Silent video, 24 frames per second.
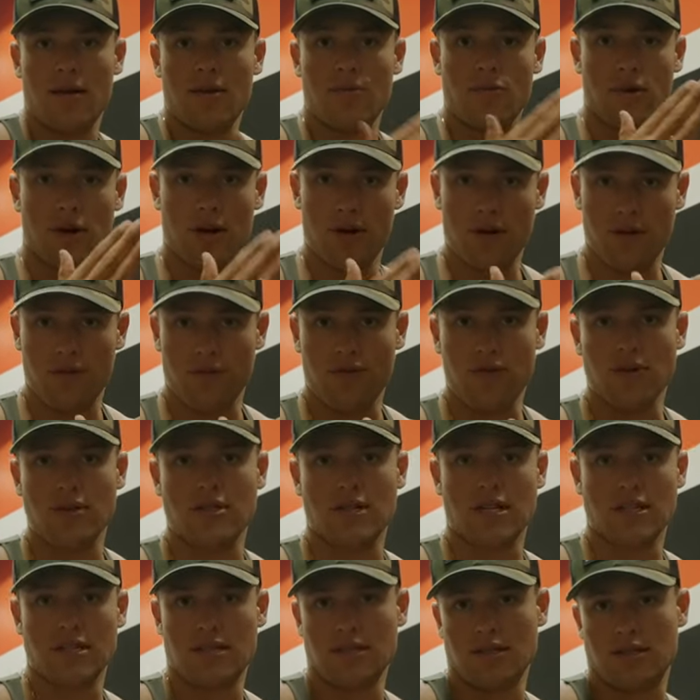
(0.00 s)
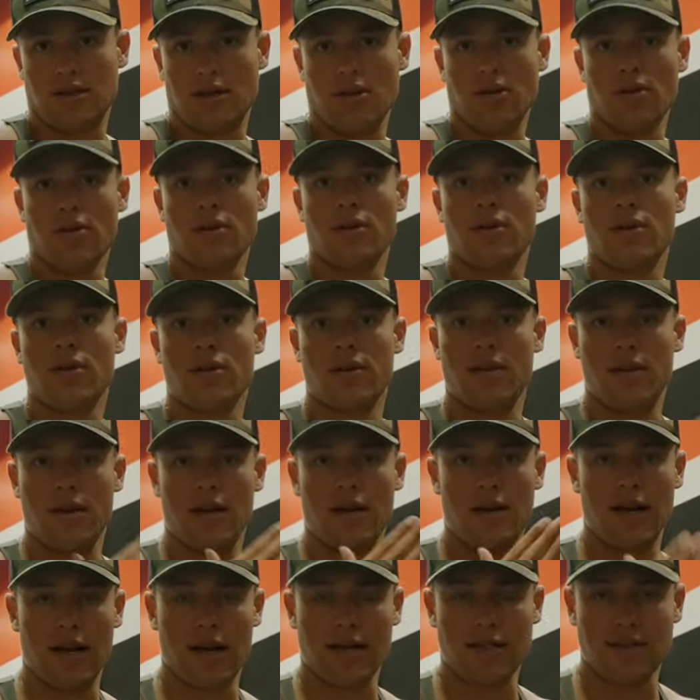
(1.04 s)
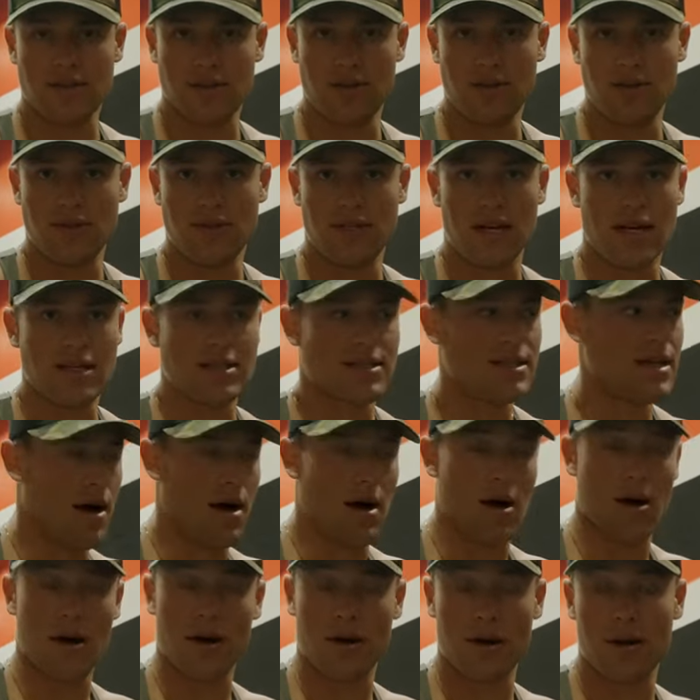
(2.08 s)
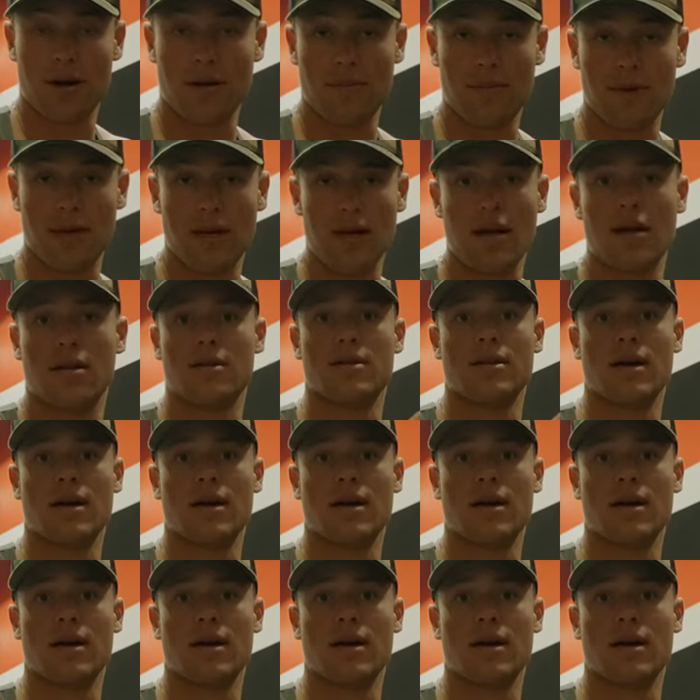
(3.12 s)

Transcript: We're gonna do four sets in total. The next two sets are gonna be